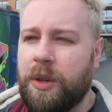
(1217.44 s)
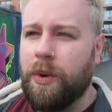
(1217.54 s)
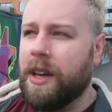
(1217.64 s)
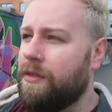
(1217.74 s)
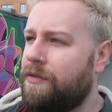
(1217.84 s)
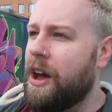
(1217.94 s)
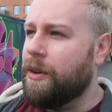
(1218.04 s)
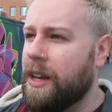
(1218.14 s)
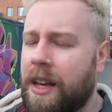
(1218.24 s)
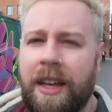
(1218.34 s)
we're
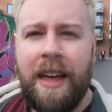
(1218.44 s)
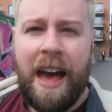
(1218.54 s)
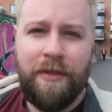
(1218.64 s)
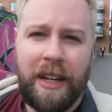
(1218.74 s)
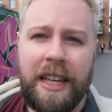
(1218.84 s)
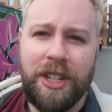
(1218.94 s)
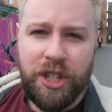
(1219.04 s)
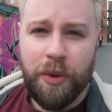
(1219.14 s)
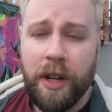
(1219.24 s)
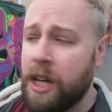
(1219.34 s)
very heavily
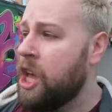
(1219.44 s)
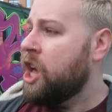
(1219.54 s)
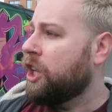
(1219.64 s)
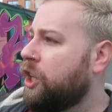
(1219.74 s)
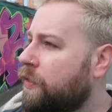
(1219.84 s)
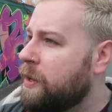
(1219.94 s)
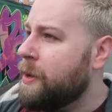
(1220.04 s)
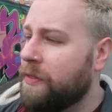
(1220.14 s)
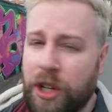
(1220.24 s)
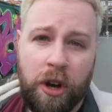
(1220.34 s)
into a lovely
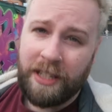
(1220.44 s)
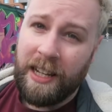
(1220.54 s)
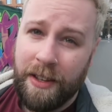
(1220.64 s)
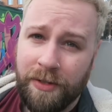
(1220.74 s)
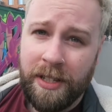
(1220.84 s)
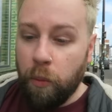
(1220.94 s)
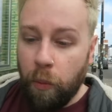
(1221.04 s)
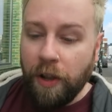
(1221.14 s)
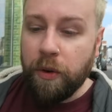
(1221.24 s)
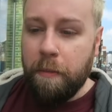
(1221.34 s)
bit of a cosy lives.
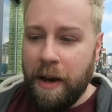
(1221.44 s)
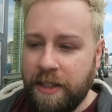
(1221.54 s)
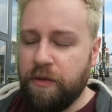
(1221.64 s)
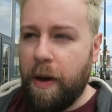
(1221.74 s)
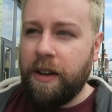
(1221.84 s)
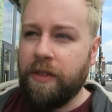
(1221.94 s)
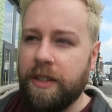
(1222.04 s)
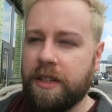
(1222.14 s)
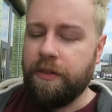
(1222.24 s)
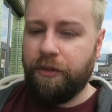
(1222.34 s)
while there are massive
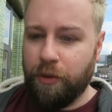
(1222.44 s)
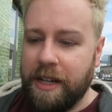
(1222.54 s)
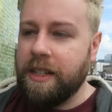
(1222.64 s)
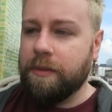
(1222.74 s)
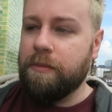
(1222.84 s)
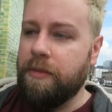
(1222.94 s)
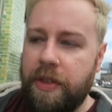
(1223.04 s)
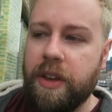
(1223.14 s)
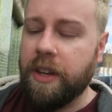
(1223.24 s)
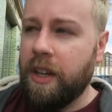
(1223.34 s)
benefits to the freedom
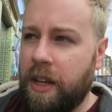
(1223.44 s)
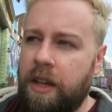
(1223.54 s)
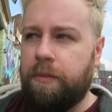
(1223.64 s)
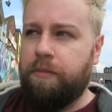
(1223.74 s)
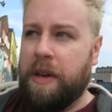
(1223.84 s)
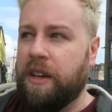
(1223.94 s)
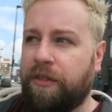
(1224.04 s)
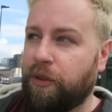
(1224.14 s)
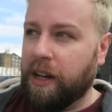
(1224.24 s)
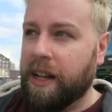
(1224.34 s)
that being
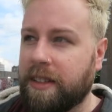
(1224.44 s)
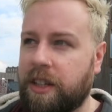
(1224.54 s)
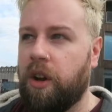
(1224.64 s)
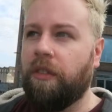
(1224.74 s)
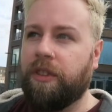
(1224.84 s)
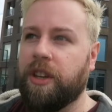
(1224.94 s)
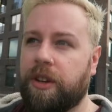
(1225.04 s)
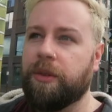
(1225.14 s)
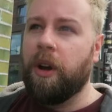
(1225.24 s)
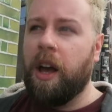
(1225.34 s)
freelance can offer
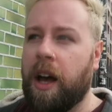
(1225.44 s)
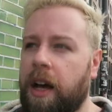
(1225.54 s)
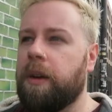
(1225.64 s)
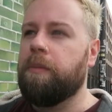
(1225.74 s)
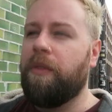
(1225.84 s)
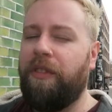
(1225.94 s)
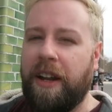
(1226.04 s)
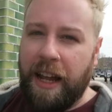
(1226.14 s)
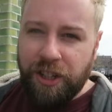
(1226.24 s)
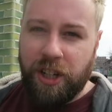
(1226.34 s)
you,
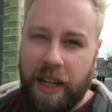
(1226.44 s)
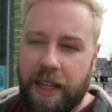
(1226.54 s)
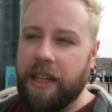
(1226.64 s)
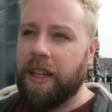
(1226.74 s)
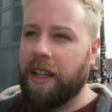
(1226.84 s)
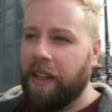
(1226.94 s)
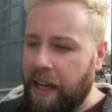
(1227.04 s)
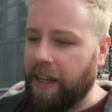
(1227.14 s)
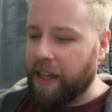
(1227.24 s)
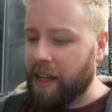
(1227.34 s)
financially,
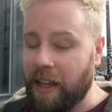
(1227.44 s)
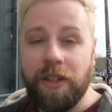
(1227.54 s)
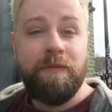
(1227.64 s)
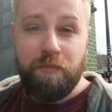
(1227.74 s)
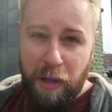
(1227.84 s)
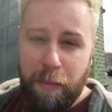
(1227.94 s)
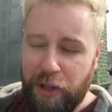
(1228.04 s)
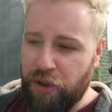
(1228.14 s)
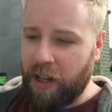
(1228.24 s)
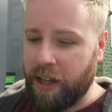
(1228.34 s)
lately, been a
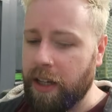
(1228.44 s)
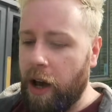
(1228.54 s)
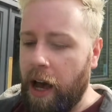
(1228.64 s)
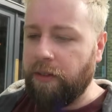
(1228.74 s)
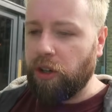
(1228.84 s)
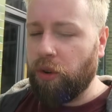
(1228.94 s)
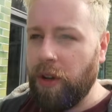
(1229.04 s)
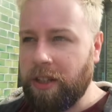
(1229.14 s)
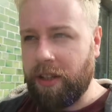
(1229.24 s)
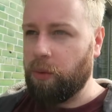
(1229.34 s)
bit tricky. have
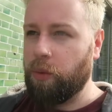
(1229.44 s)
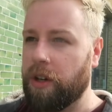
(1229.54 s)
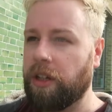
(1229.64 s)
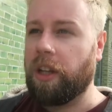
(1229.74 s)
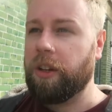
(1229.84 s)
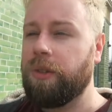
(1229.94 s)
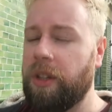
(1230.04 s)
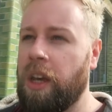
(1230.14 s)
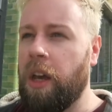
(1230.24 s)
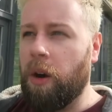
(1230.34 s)
increased the workload
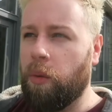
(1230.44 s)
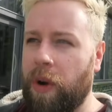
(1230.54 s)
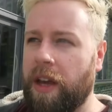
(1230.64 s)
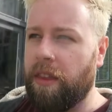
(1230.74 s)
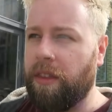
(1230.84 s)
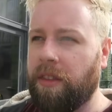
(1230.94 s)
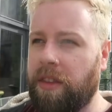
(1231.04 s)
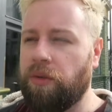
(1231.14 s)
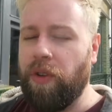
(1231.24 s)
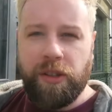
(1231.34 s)
with
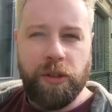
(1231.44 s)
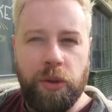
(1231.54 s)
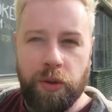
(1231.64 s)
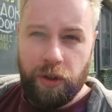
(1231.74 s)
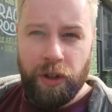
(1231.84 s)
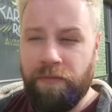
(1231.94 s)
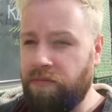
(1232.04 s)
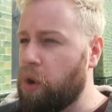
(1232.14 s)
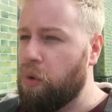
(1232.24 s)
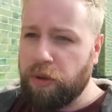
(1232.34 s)
the Wrestle Talk,
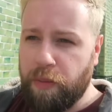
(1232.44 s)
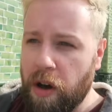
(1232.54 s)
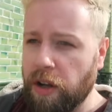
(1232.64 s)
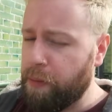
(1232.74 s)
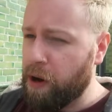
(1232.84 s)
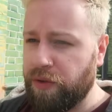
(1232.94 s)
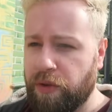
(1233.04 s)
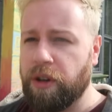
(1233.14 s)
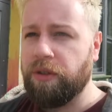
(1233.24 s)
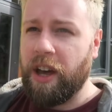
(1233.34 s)
No Rolls Barred, Parts
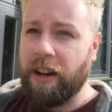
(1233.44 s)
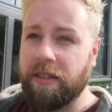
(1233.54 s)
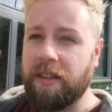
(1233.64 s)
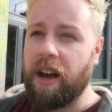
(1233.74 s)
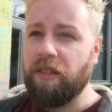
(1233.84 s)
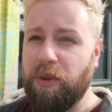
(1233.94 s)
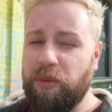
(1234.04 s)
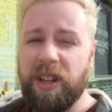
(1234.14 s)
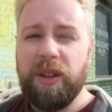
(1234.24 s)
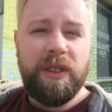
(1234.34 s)
from Unknown channels that I've been
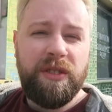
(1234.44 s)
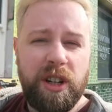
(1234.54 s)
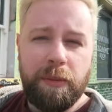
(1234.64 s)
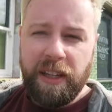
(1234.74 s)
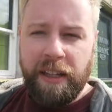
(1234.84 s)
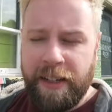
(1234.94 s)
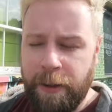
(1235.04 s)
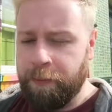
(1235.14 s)
working with for a couple of years now.